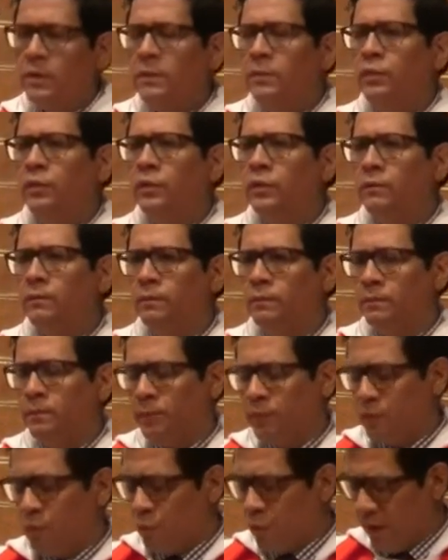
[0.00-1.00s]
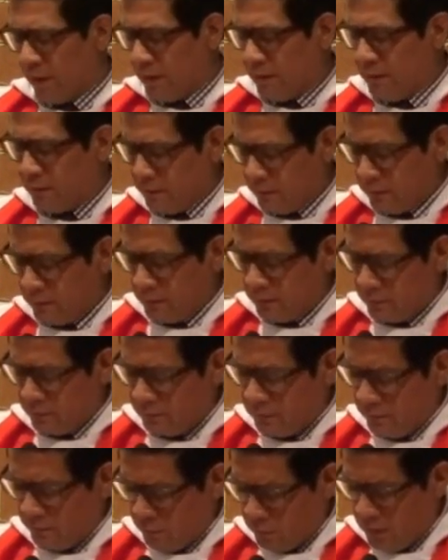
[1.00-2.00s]
to be put, put right
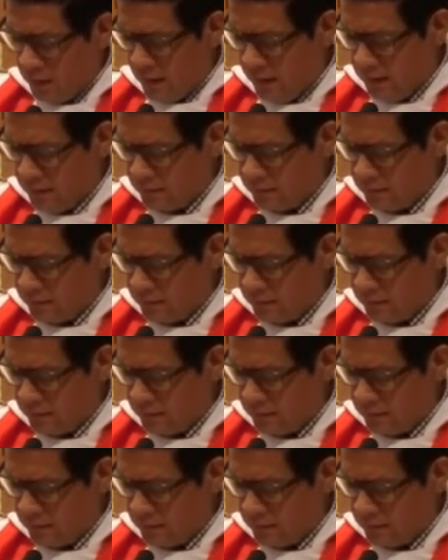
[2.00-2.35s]
before